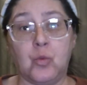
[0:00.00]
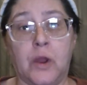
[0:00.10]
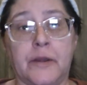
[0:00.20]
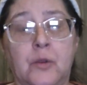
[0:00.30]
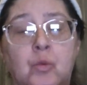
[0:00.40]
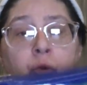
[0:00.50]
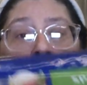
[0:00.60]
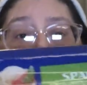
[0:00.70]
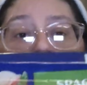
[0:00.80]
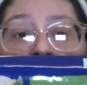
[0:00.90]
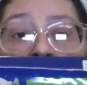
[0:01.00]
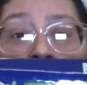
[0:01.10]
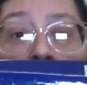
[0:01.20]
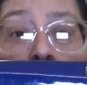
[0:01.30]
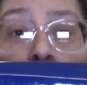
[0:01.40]
you want it warm or even
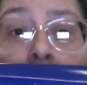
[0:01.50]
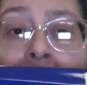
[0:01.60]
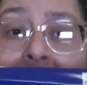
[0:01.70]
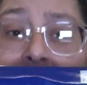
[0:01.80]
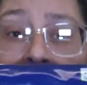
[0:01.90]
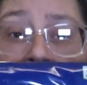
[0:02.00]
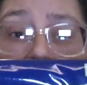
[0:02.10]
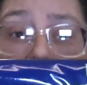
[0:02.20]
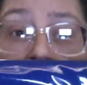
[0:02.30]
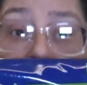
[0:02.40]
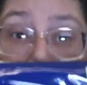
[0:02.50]
a cold pasta salad